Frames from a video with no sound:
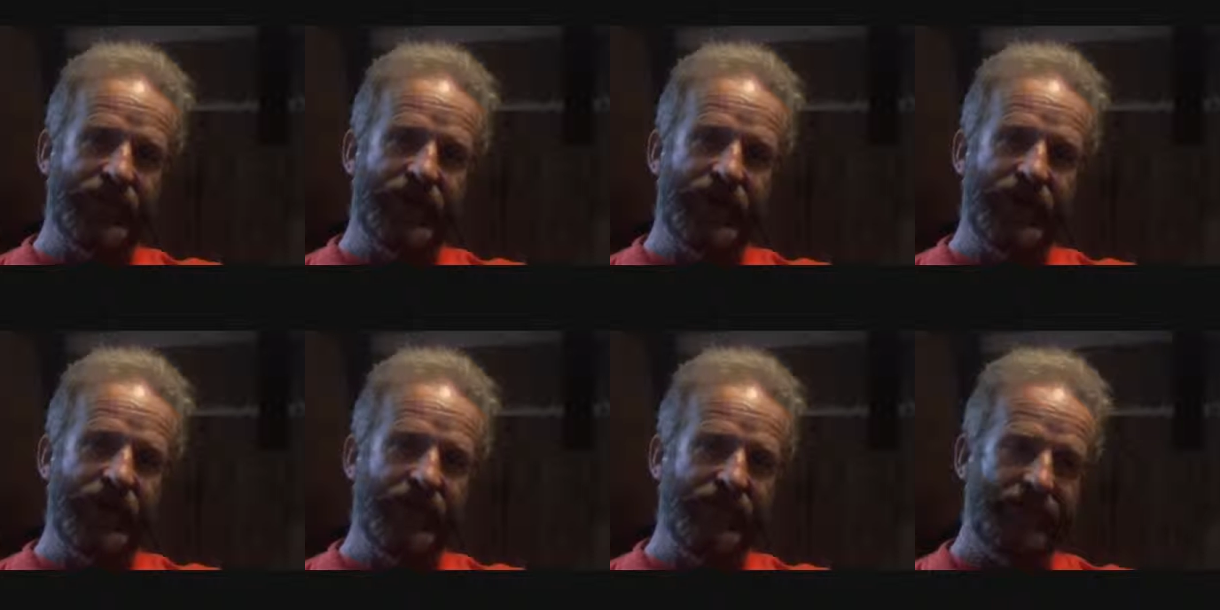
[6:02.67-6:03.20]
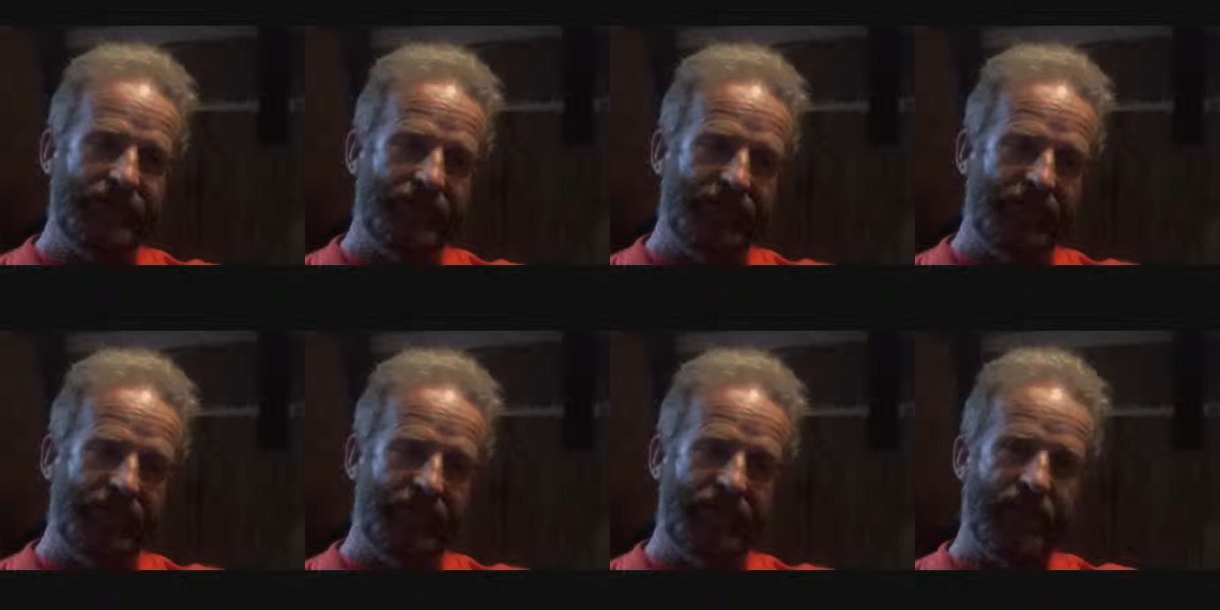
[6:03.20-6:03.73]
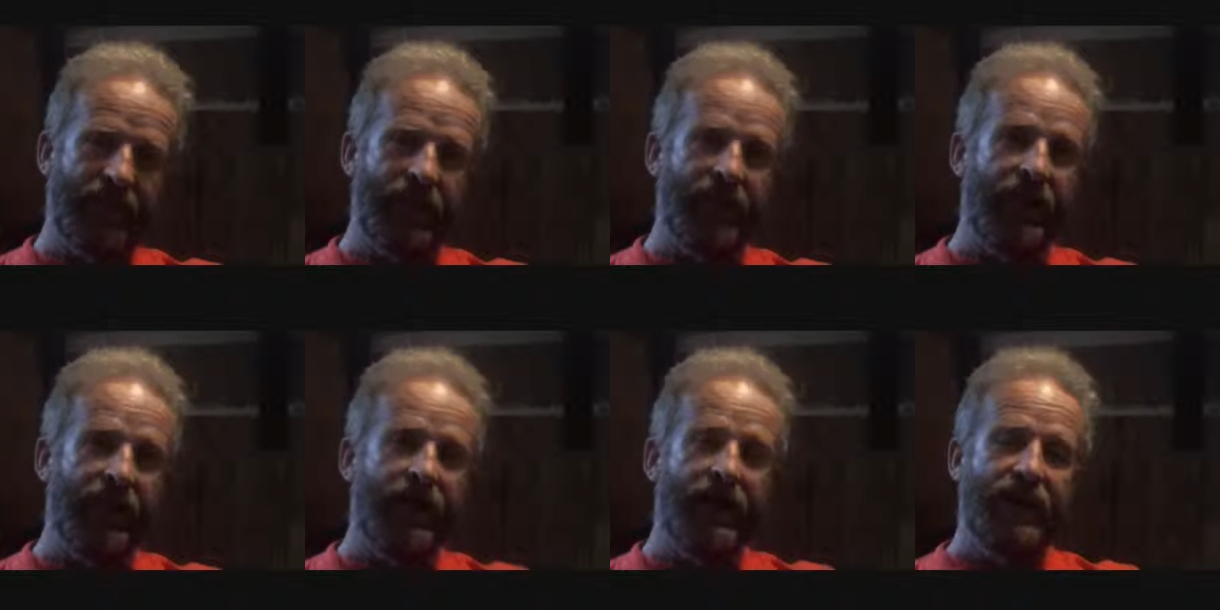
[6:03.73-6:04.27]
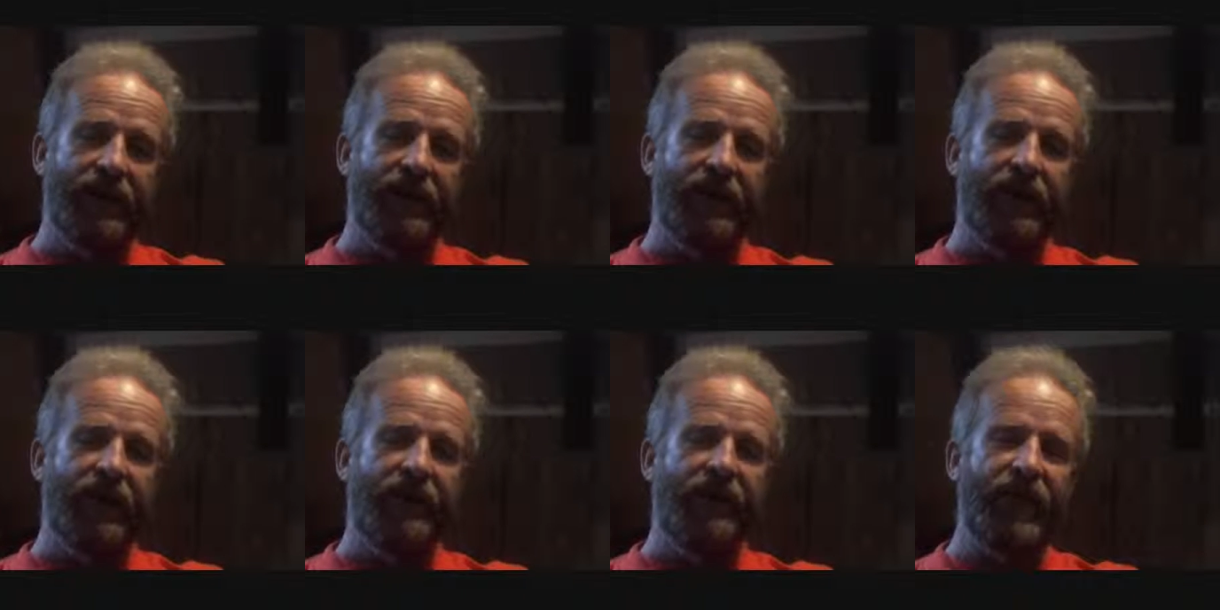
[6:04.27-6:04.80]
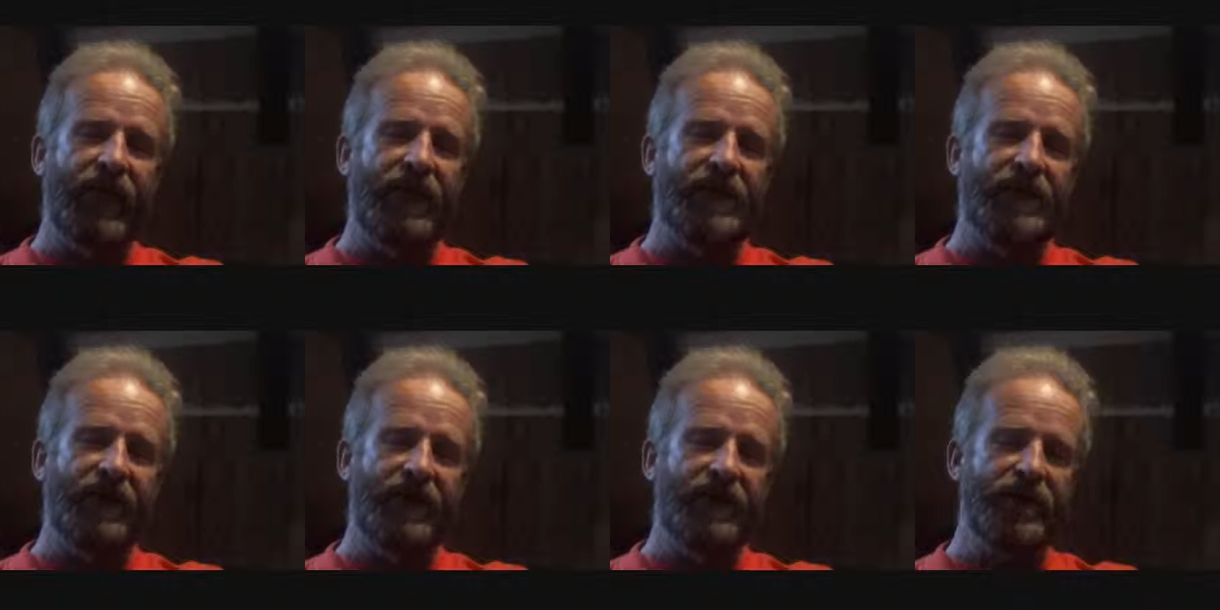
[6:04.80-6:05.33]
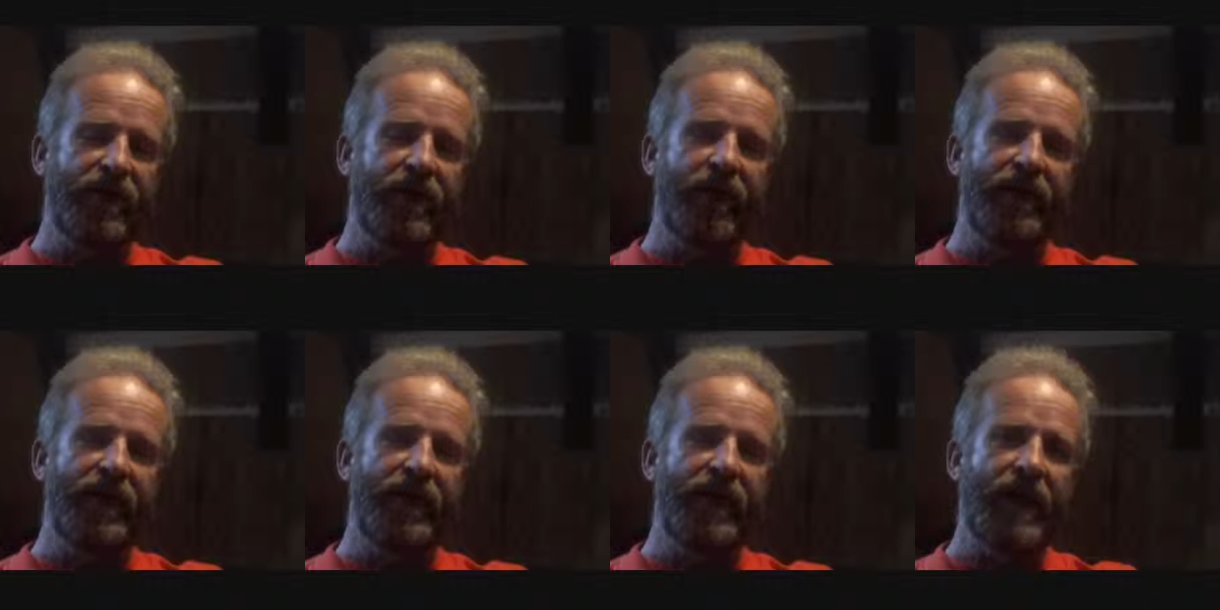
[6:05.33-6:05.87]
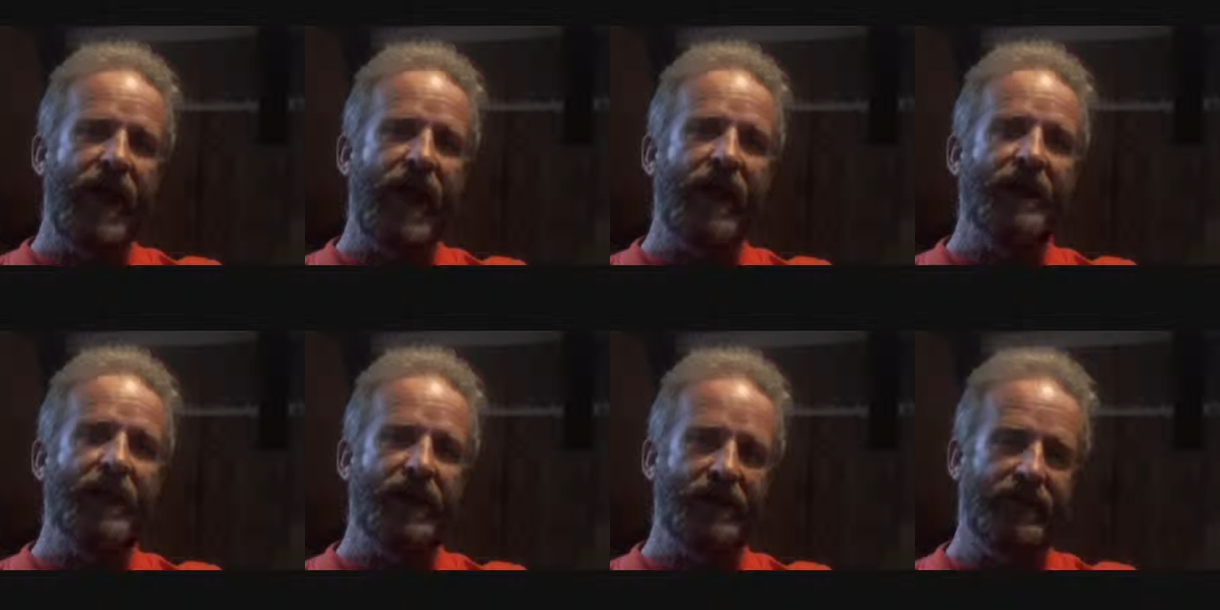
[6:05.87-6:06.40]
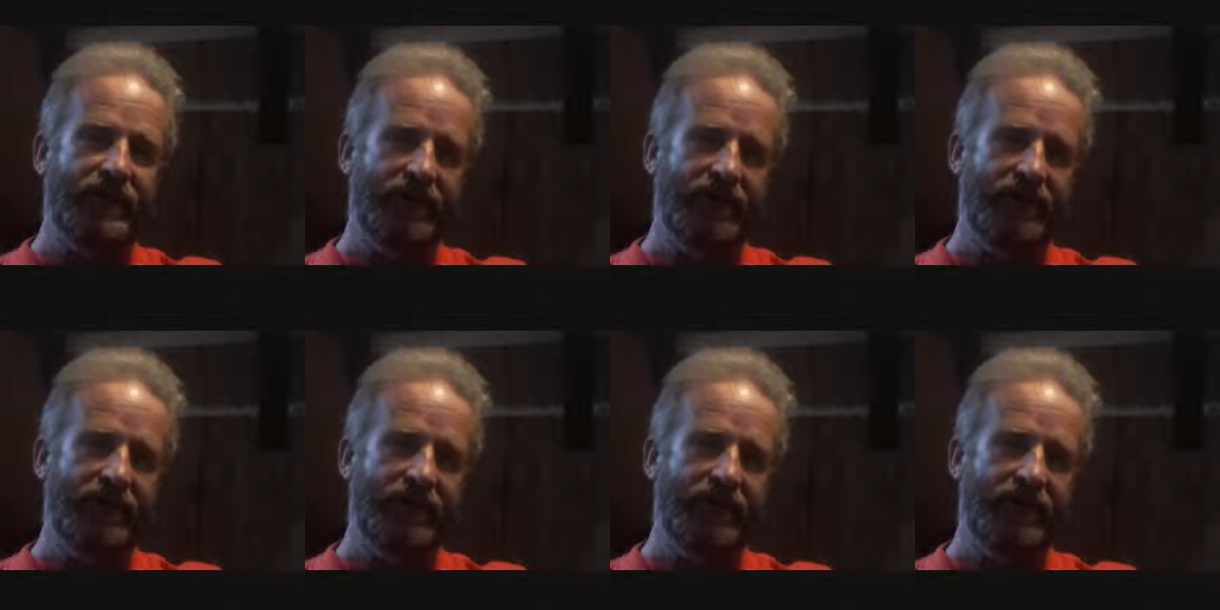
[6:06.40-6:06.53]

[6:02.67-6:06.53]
city. Their invasion has already happened.